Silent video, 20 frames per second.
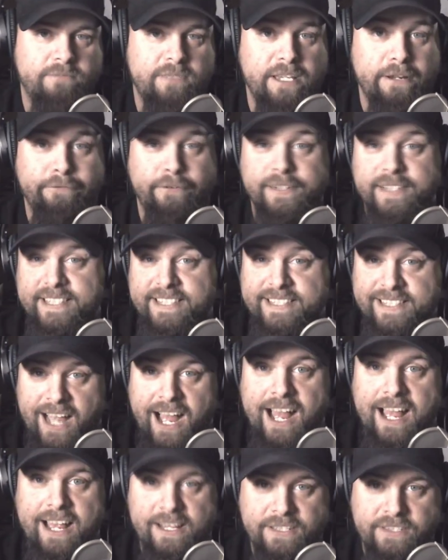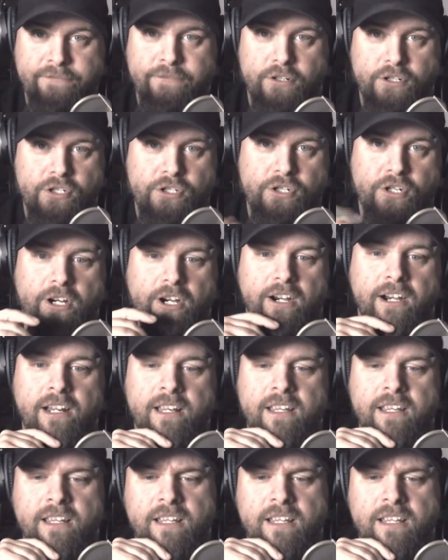different size for sure.